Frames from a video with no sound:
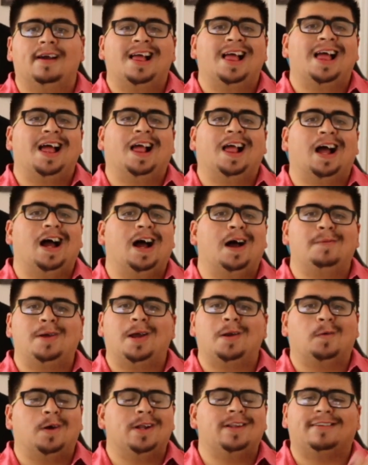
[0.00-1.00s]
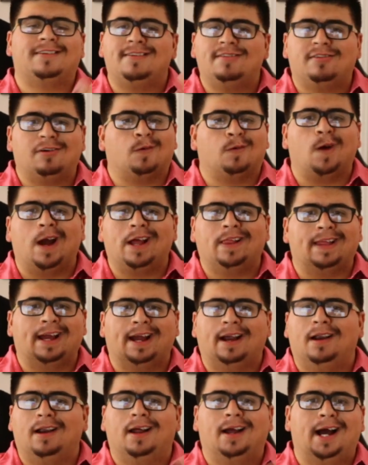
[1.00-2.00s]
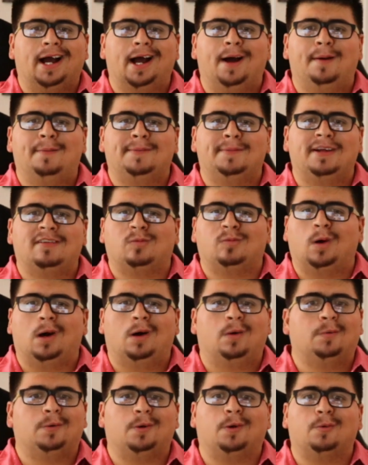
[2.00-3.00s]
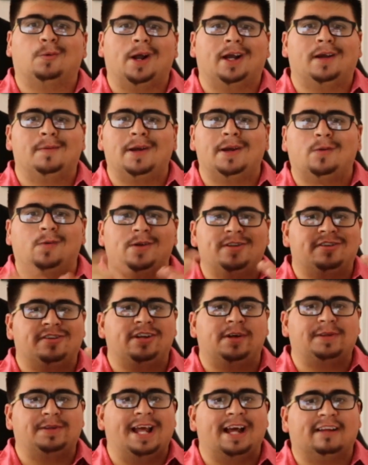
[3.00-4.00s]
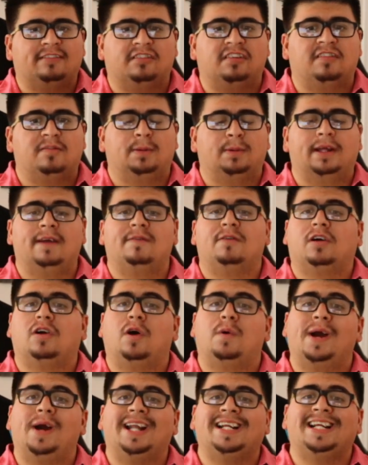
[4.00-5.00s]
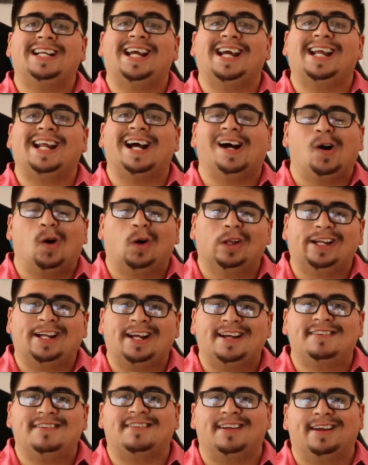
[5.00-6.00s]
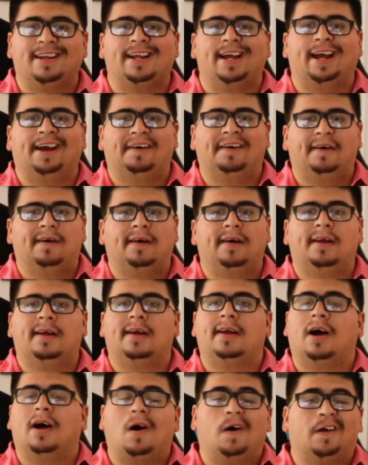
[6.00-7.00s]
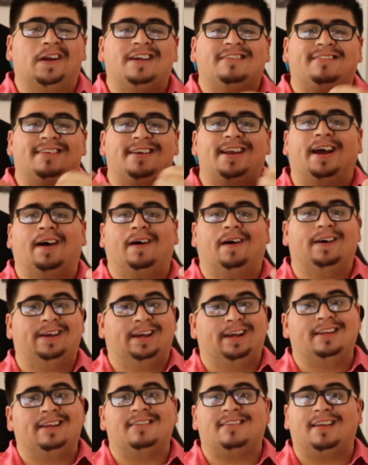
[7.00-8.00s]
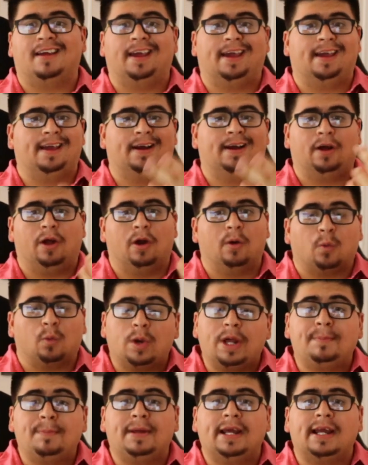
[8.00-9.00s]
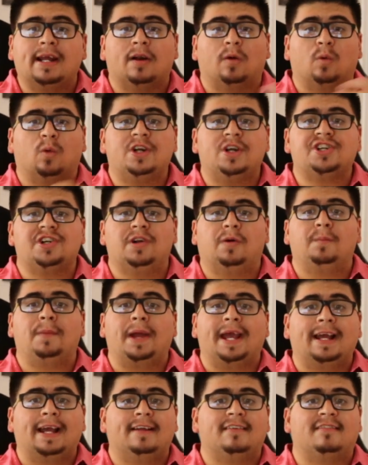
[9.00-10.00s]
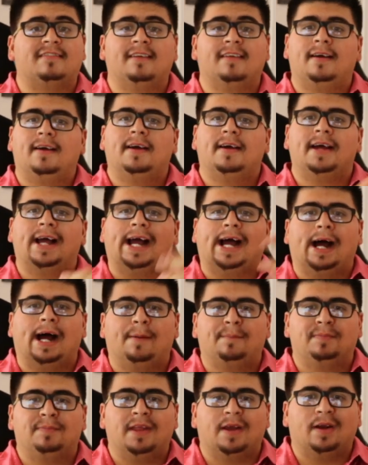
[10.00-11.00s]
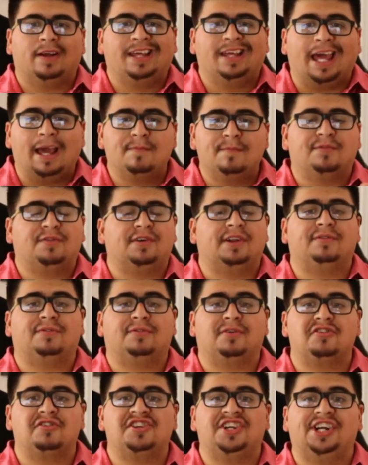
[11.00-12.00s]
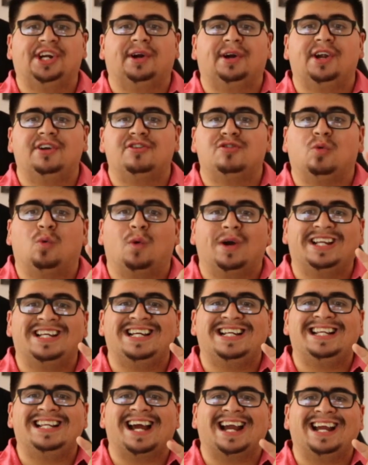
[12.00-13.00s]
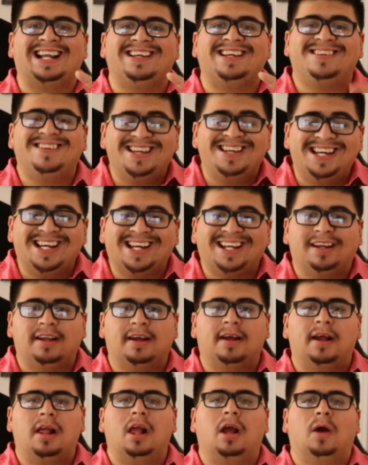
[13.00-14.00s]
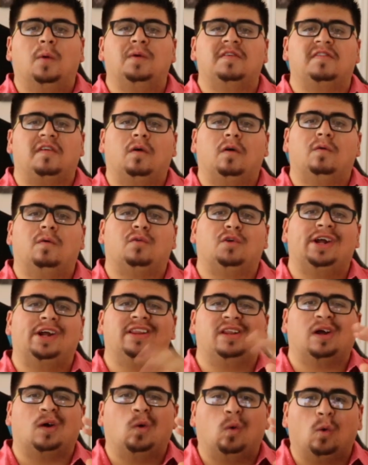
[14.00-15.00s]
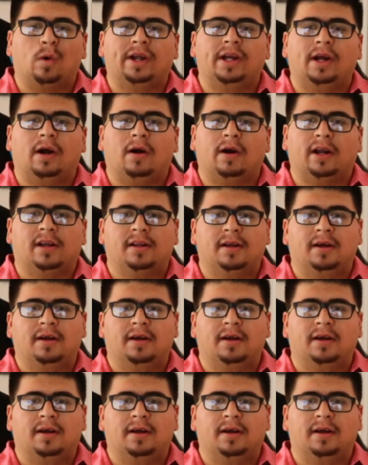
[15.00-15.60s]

Um, and when, since you're right there um, as well, we'll recommend once you're done Exorcist Believer, go ahead and hit Holidays in Hell. Holidays in Hell is a a repeat original maze. Um, came for the first year in 2019. Was over in the courtyard.